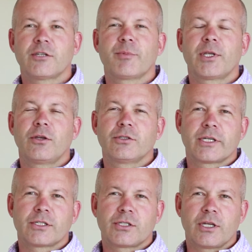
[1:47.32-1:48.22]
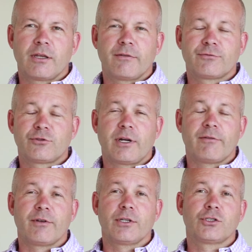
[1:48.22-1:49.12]
I've been using Steve,
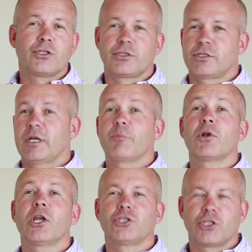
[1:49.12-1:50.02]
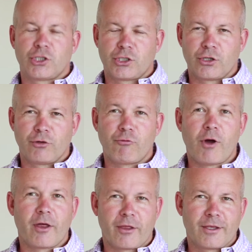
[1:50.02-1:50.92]
travel is just a pleasure to do
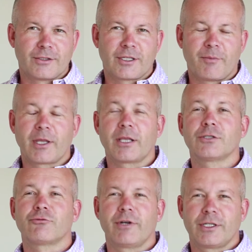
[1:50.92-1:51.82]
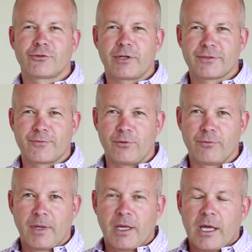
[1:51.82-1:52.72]
rather than something that's really stressful.
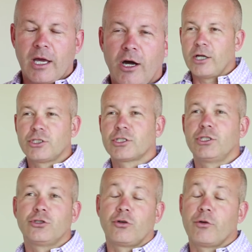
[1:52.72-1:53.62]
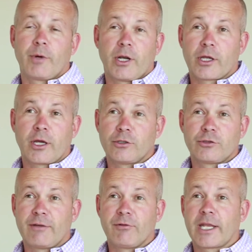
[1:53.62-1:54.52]
I just enjoy when I go and
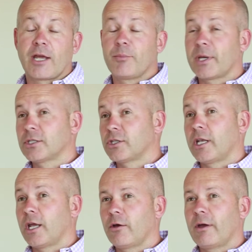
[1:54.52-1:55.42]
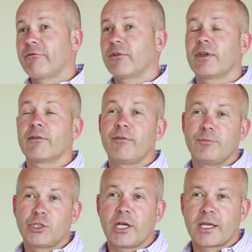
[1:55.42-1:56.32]
travel now, because I know everything
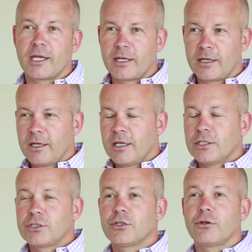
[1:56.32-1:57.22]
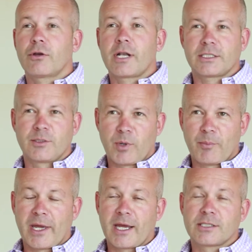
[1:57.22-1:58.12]
from check-in to collecting my
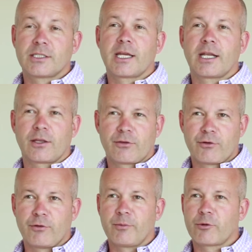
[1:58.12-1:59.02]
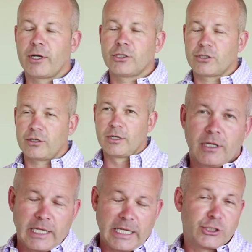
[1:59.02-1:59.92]
bags to getting through immigration
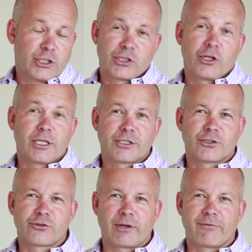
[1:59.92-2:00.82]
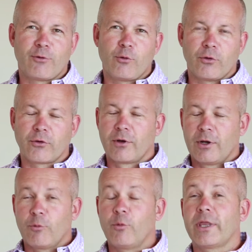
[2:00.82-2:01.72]
is just nice and straightforward
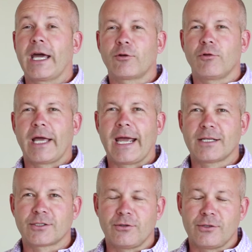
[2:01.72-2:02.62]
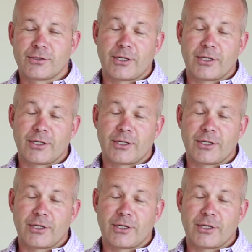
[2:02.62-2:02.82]
without all the hassles